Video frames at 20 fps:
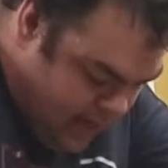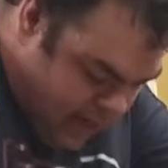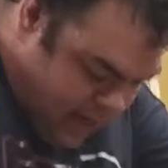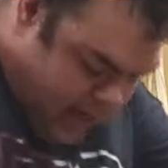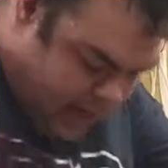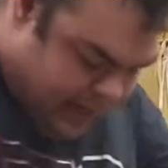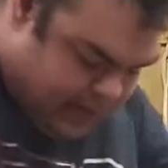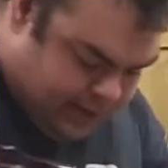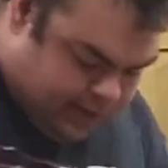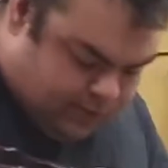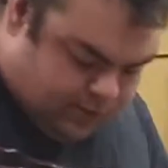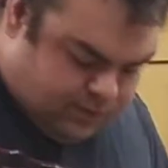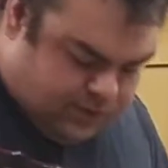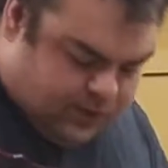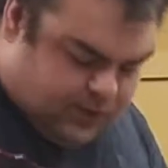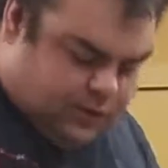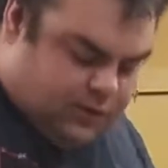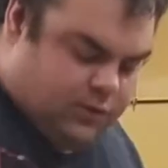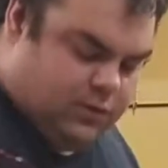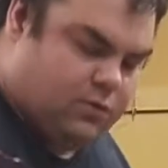And then using
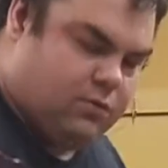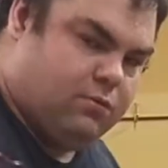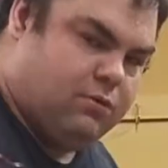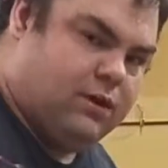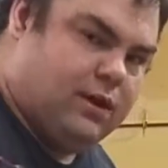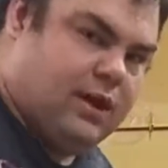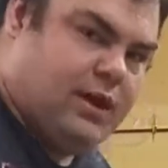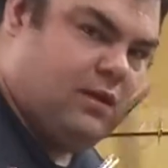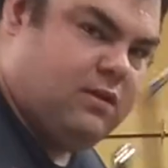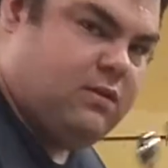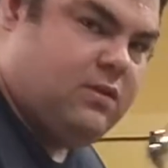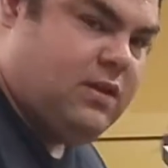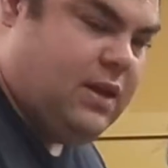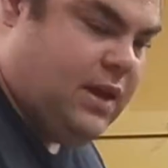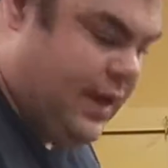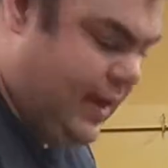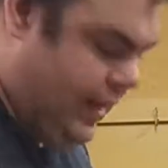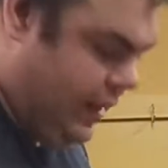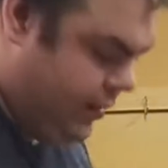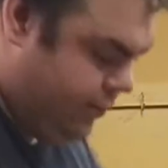your 3/8
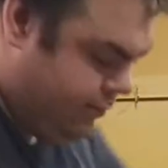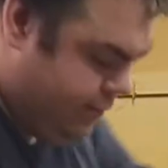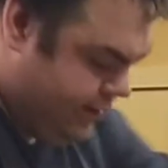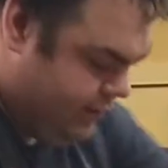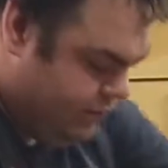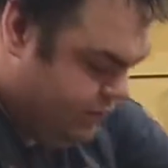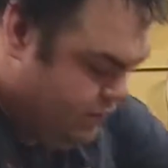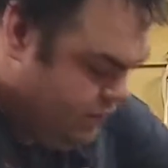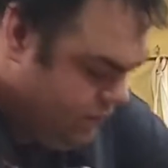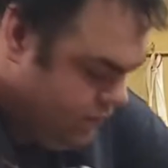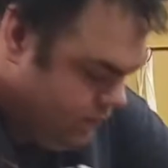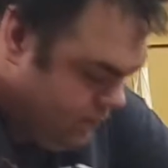Allen wrench,